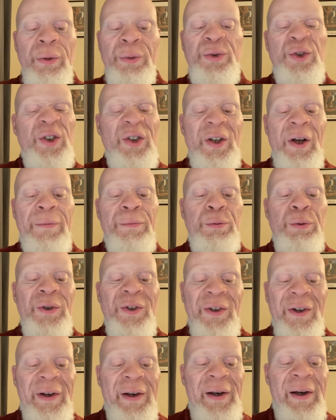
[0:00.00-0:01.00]
if stuff
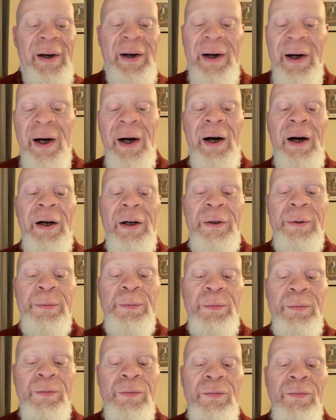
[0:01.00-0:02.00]
was cut.
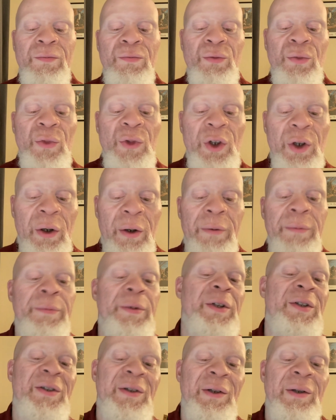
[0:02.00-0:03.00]
You know,
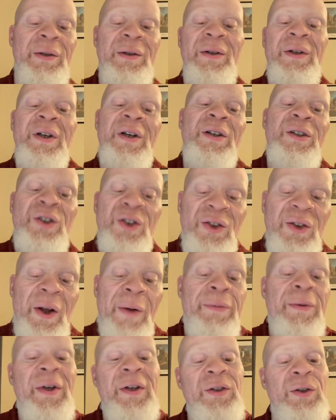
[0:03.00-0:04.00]
because look,
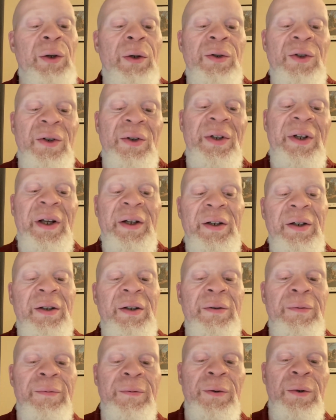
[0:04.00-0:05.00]
stuff gets lost on the
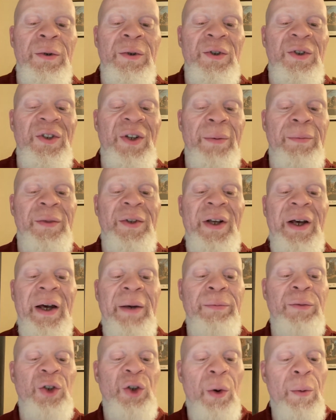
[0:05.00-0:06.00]
editing floor
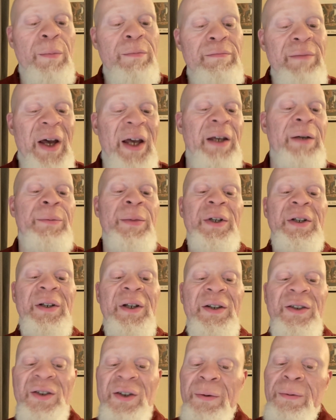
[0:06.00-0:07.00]
sometimes. So maybe
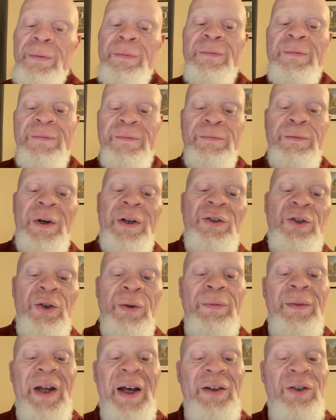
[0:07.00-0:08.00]
there's different threads
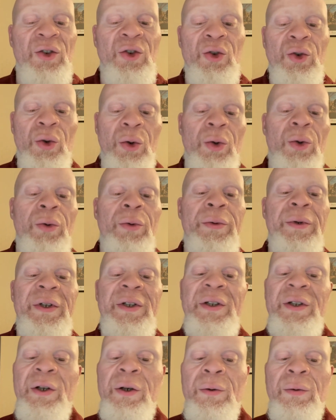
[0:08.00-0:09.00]
of that
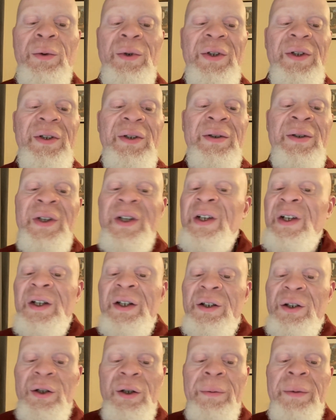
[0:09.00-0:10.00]
story that were,
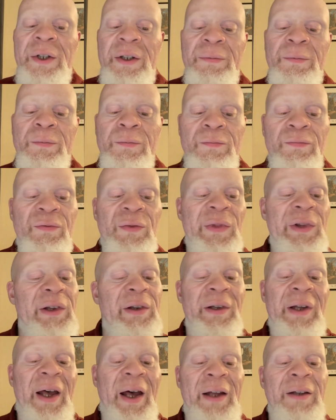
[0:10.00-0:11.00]
you know what I mean,
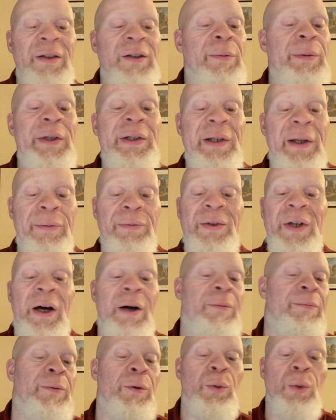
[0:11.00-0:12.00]
had to be left
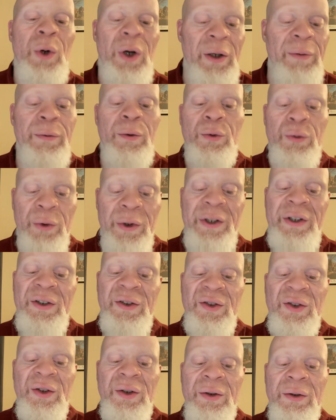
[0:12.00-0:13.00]
out for whatever
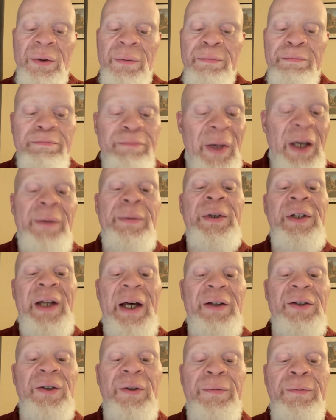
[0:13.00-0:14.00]
reason. Maybe
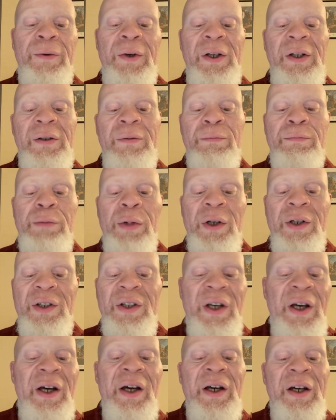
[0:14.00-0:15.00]
that's the thing. But
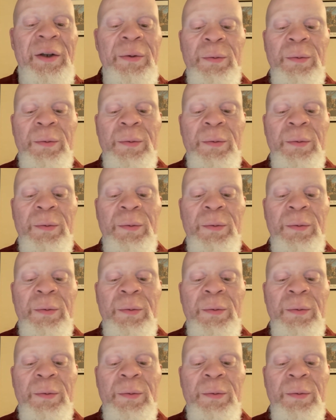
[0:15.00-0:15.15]
yeah,